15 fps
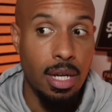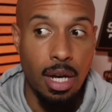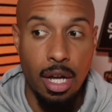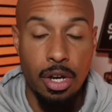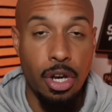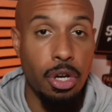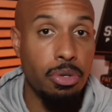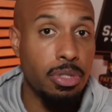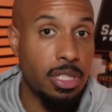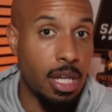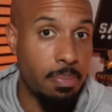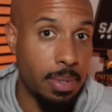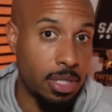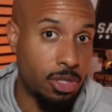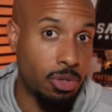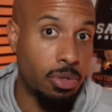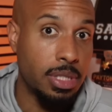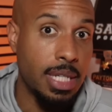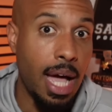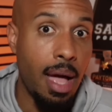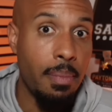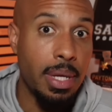a nose up at Joel
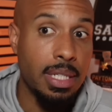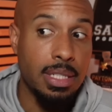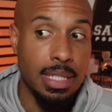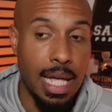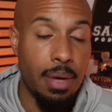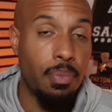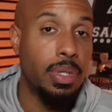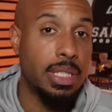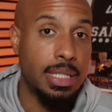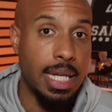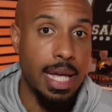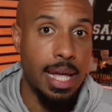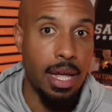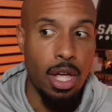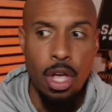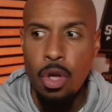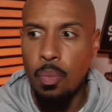Thomas and was saying,